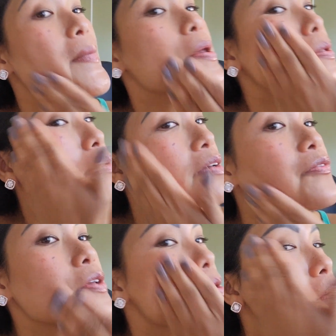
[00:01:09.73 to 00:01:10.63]
so
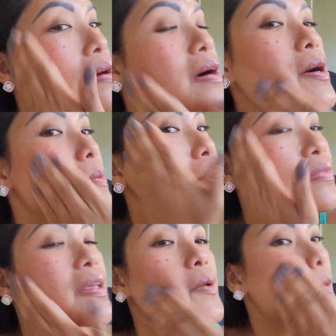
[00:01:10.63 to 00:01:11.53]
if you
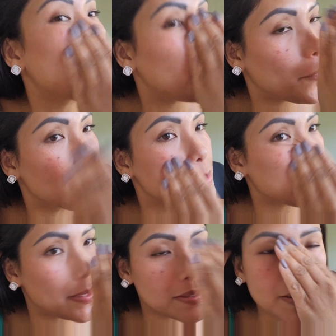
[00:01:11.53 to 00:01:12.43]
um if you're the person
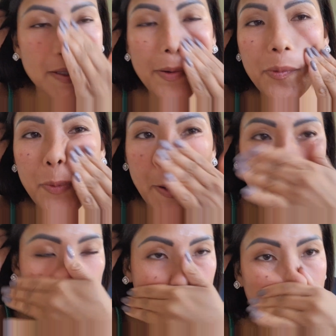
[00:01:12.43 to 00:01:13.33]
that doesn't like
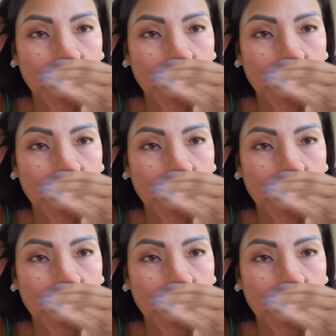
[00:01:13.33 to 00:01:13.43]
fragrance